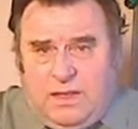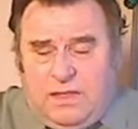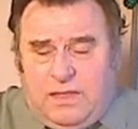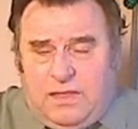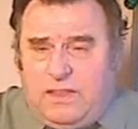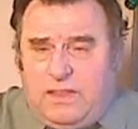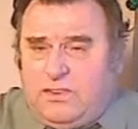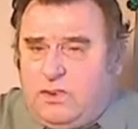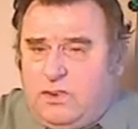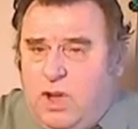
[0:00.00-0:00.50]

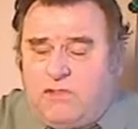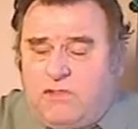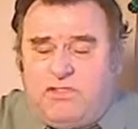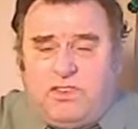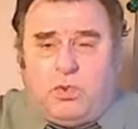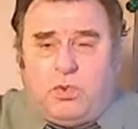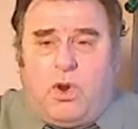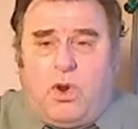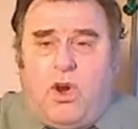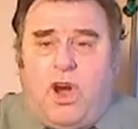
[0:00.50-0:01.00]
These
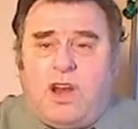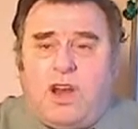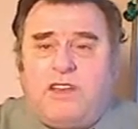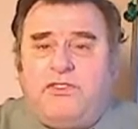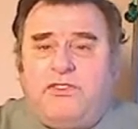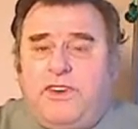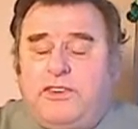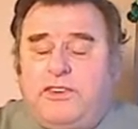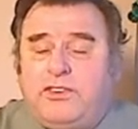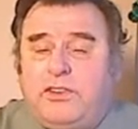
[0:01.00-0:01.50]
countries were
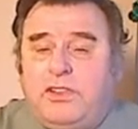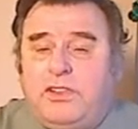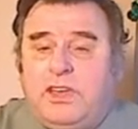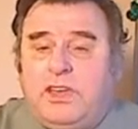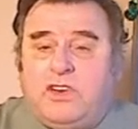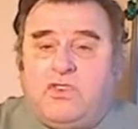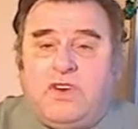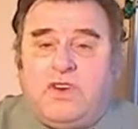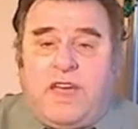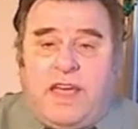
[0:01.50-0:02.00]
artificially
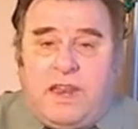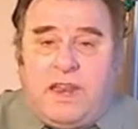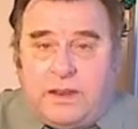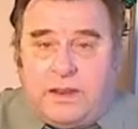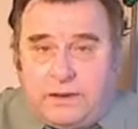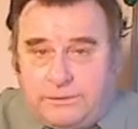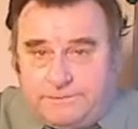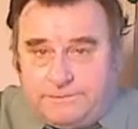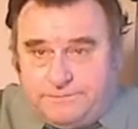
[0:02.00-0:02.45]
created.